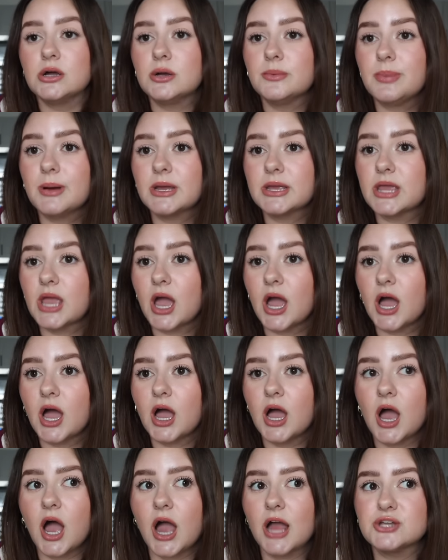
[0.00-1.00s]
But
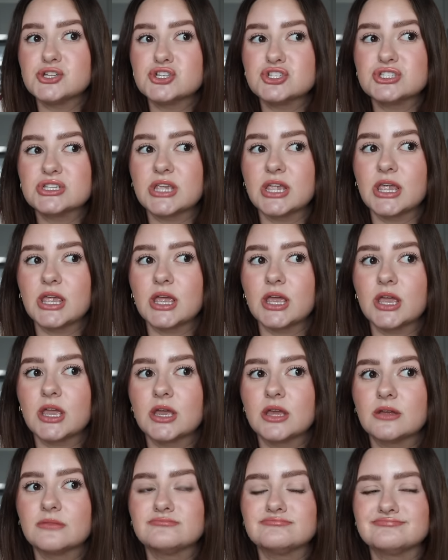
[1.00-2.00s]
yeah, I just
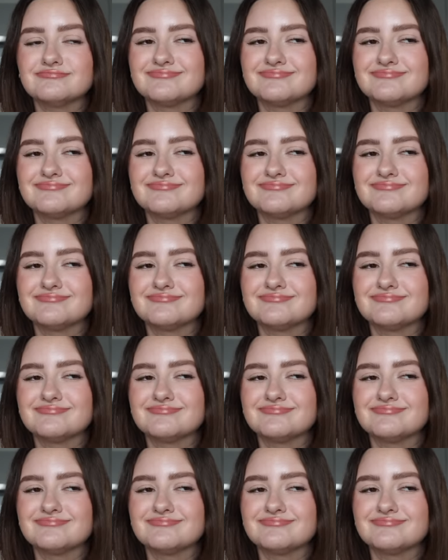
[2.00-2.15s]
can't.